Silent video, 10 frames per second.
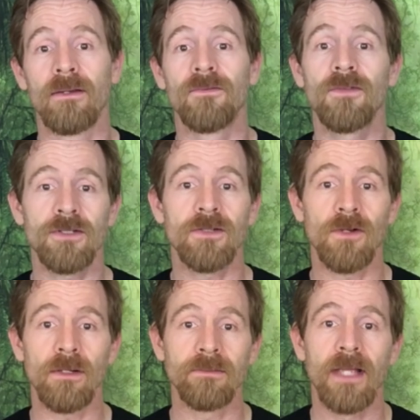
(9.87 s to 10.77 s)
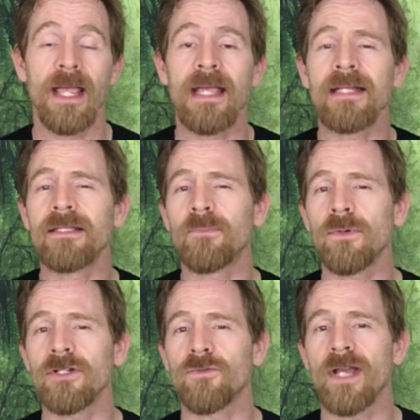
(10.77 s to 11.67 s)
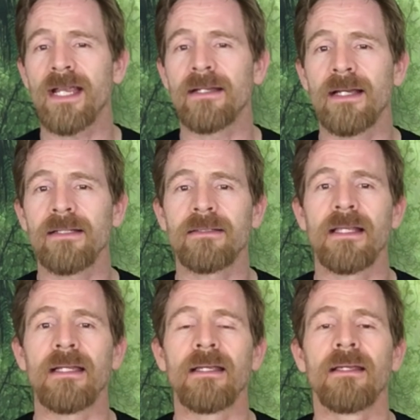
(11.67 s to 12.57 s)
First of all, it's important to recognize that